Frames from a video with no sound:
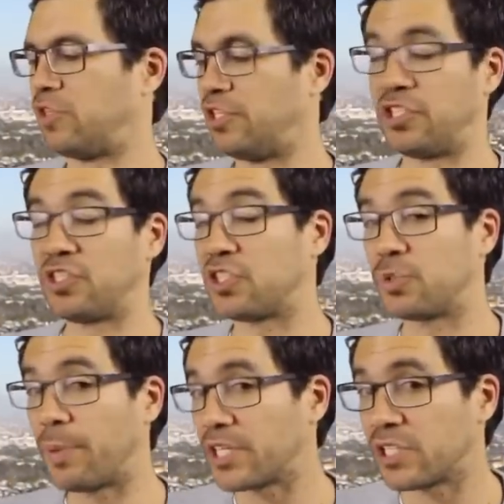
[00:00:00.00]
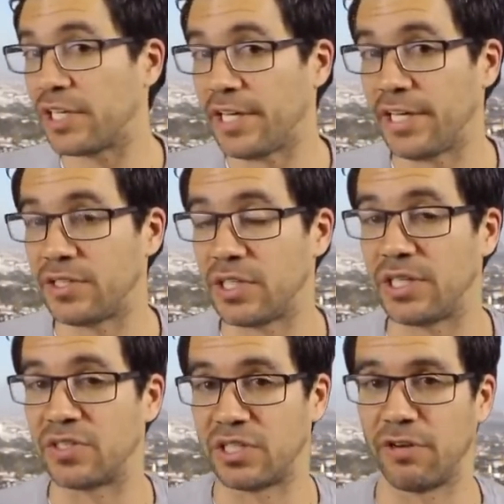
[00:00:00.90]
This is especially
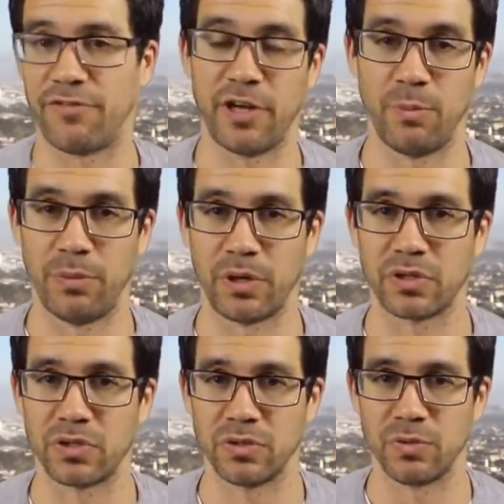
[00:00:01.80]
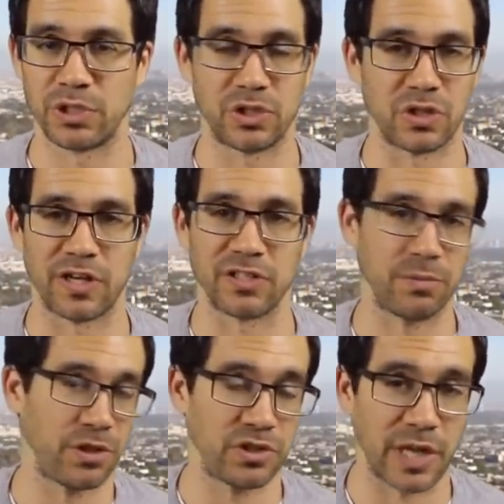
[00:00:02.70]
easy in self-help books, which is
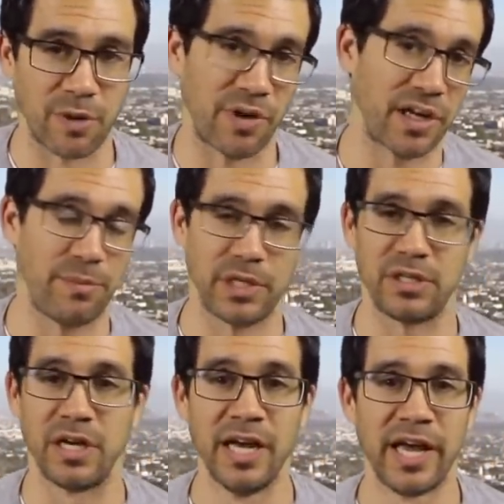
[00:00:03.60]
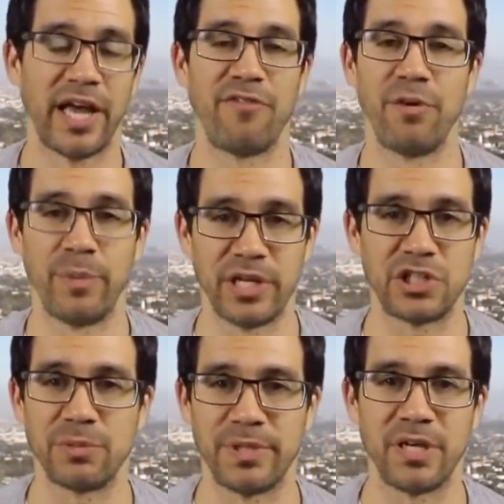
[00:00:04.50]
awesome because I recommend
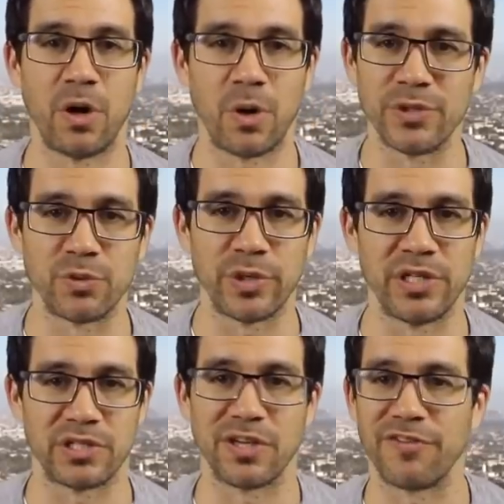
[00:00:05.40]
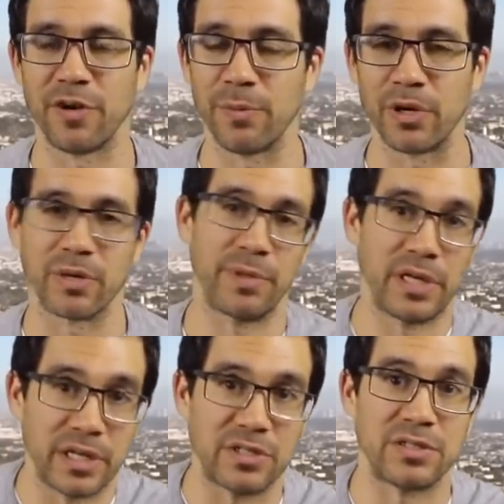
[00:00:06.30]
everybody should be always reading a self-help book
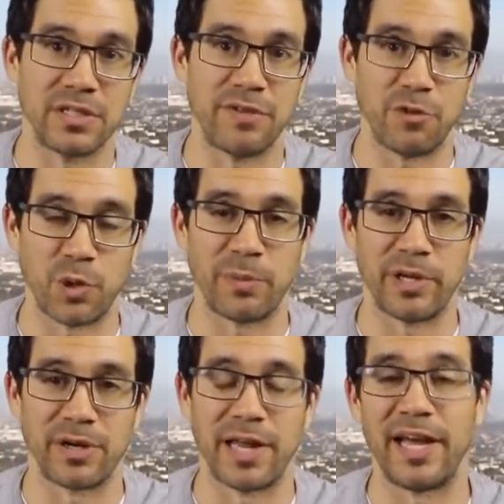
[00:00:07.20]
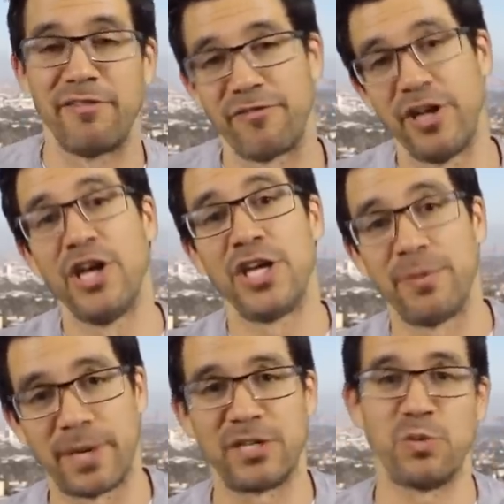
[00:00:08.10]
because if you want a better life,
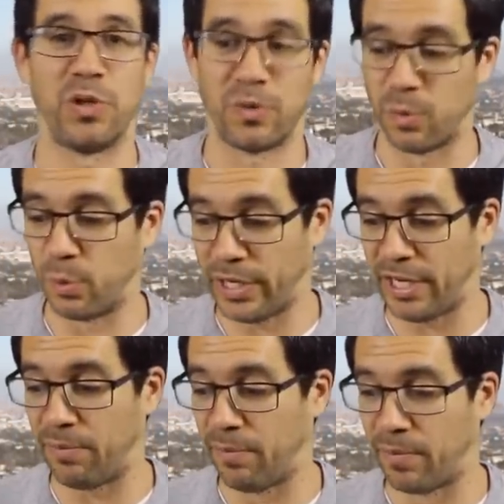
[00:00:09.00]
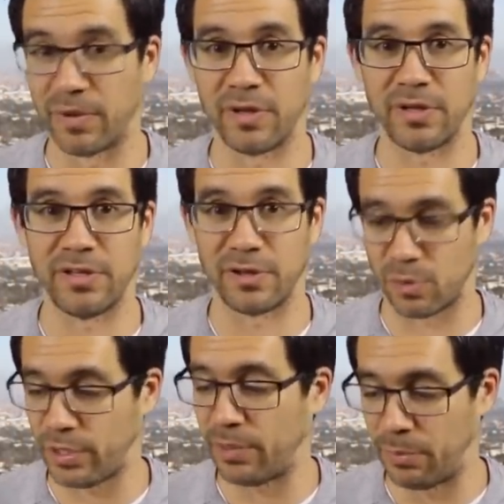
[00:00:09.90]
you might as well read
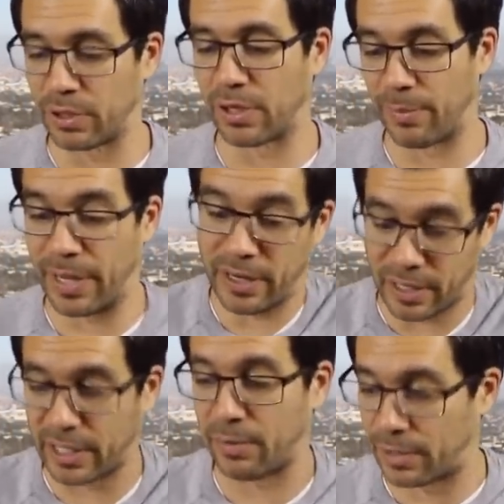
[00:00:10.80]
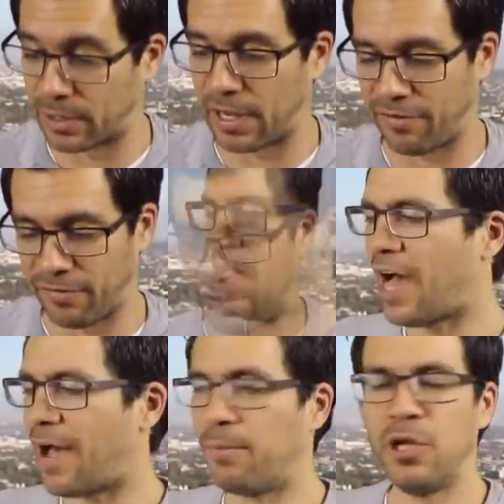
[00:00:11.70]
a book about how to get a better life.
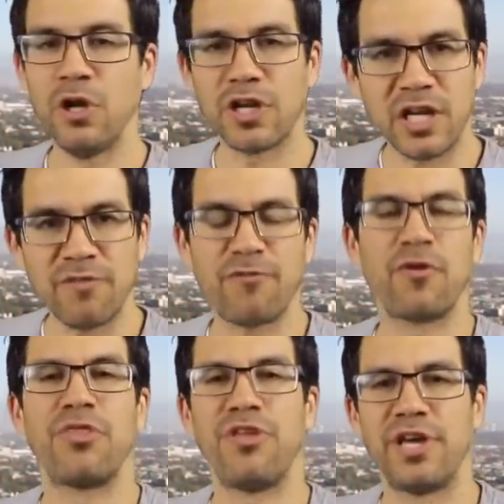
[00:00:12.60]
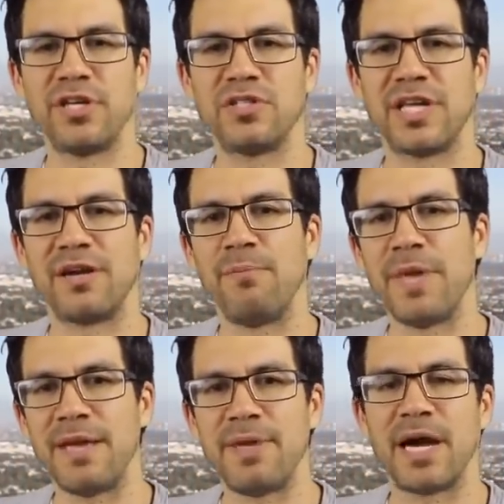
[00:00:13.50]
I'm looking for things that
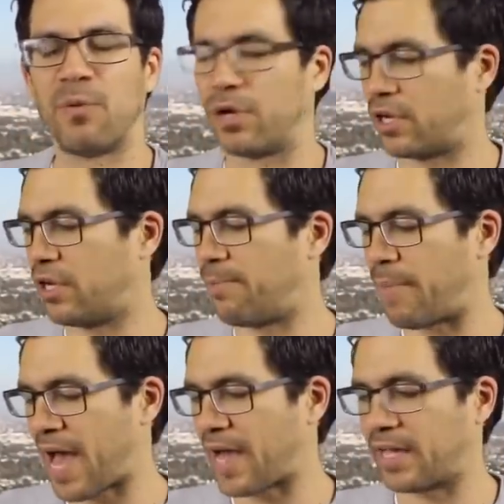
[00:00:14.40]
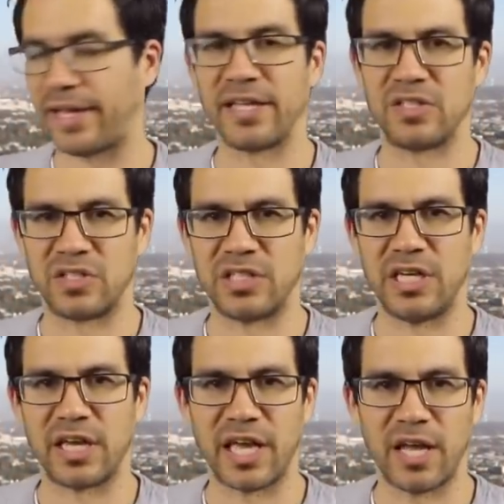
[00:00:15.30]
maybe I want to come back and
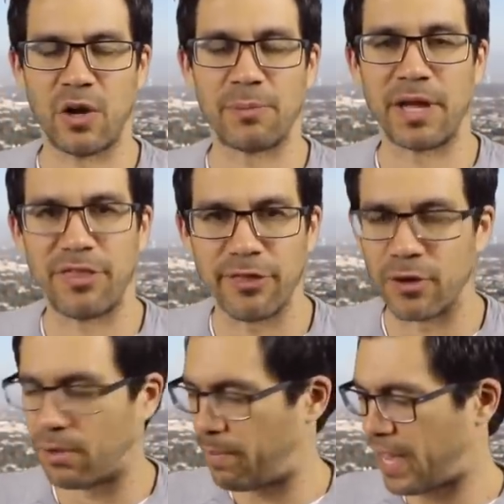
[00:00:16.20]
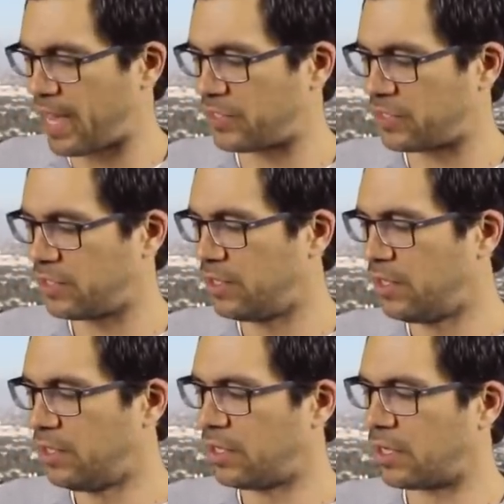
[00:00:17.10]
see again on my third pass,
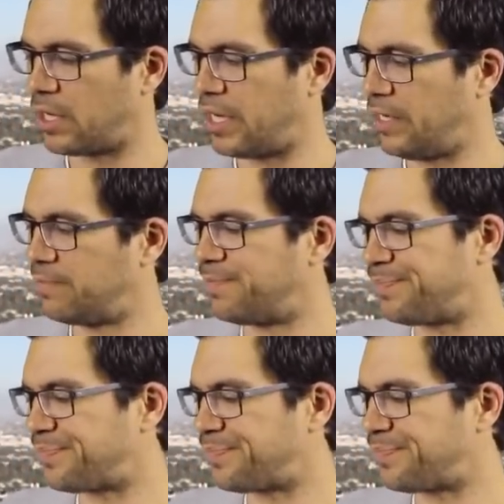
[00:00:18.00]
all right?